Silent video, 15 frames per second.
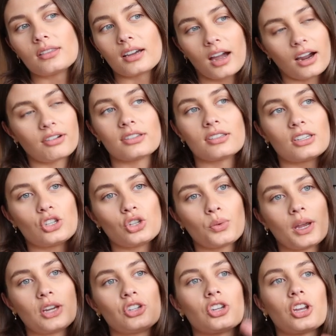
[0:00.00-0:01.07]
the current
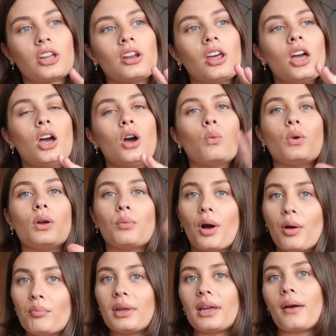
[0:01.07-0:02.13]
situation, we
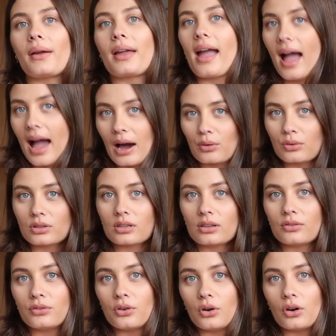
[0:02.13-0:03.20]
won't be going out
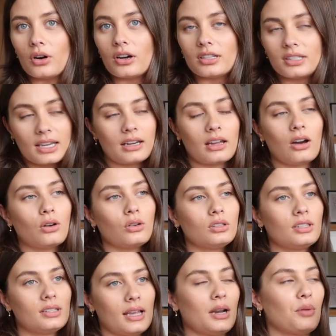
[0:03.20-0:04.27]
for dinner or to
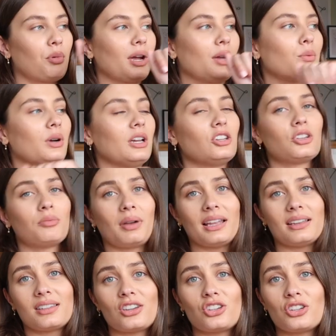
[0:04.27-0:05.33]
celebrate, which,
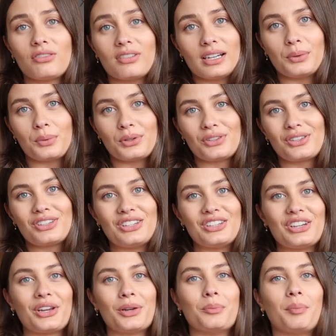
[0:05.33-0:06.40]
bless her, she really wants to
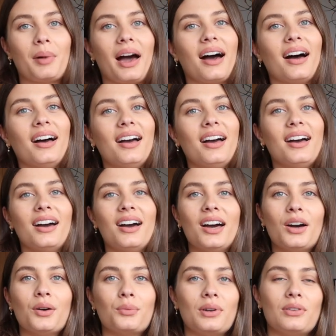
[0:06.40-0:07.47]
do. But
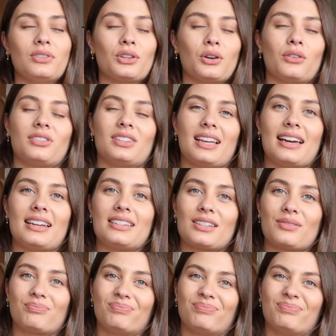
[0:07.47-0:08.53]
we've sort of said,